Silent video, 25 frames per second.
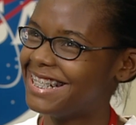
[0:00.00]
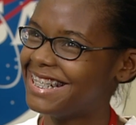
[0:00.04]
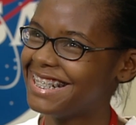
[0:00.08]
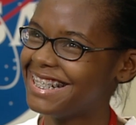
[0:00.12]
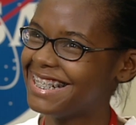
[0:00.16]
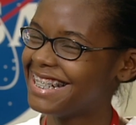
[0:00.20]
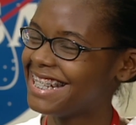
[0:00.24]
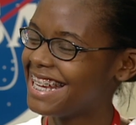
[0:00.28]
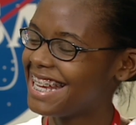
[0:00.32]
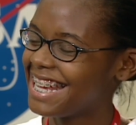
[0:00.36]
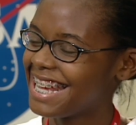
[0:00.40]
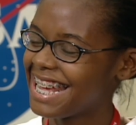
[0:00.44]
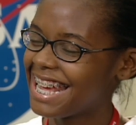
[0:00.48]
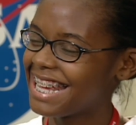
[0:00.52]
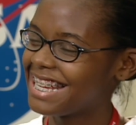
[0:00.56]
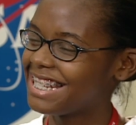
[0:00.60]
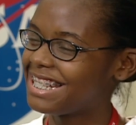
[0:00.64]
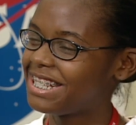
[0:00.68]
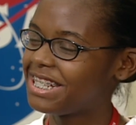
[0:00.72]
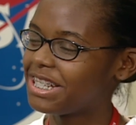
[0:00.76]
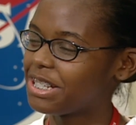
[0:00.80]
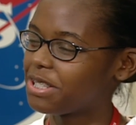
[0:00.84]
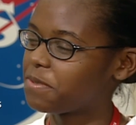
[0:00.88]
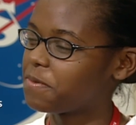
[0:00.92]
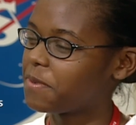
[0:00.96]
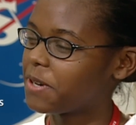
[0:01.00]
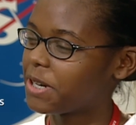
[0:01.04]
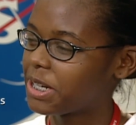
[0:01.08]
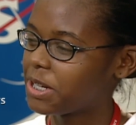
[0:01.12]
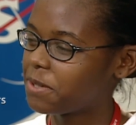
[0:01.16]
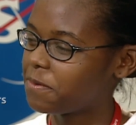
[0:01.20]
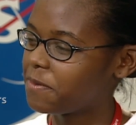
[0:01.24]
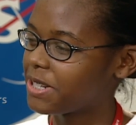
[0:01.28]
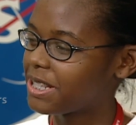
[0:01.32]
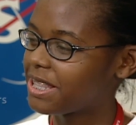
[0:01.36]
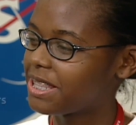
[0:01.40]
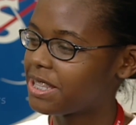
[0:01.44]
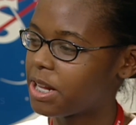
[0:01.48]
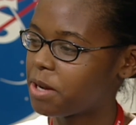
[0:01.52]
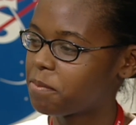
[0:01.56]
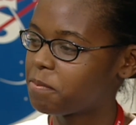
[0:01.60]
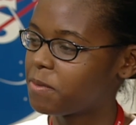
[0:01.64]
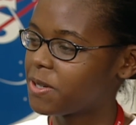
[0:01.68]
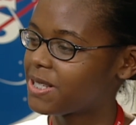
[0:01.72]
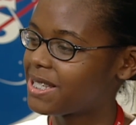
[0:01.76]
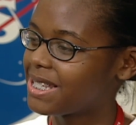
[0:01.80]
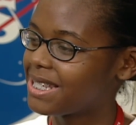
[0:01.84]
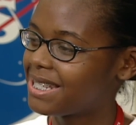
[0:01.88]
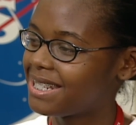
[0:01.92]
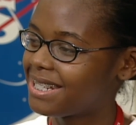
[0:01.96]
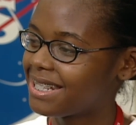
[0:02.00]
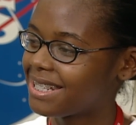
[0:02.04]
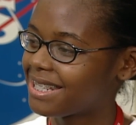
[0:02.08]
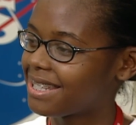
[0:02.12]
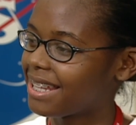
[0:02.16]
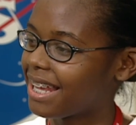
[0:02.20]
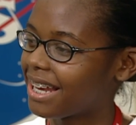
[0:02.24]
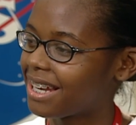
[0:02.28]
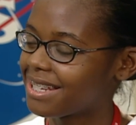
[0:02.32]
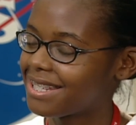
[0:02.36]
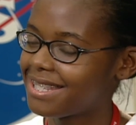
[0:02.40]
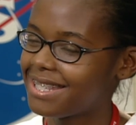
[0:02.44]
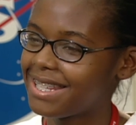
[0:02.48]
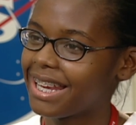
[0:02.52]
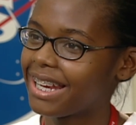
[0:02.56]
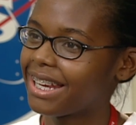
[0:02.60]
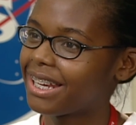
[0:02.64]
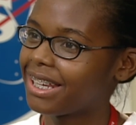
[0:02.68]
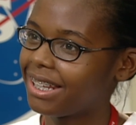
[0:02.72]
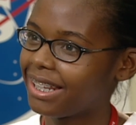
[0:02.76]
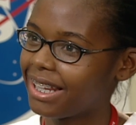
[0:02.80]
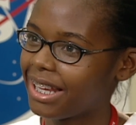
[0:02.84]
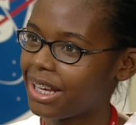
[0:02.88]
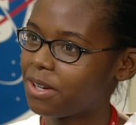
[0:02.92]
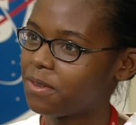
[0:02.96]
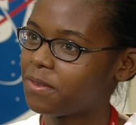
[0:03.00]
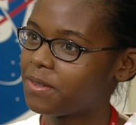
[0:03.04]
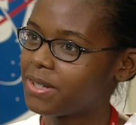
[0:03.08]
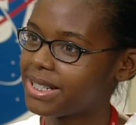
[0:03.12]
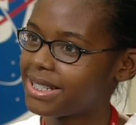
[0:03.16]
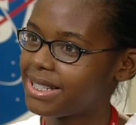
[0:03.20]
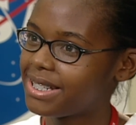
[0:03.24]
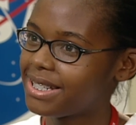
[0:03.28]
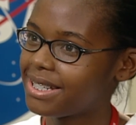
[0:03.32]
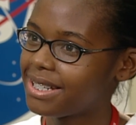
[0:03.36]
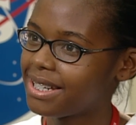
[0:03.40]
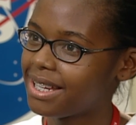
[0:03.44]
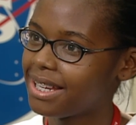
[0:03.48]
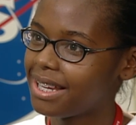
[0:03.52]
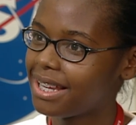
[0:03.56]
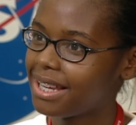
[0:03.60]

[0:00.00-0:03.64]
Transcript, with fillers: it's just working with numbers. It's just like a second language.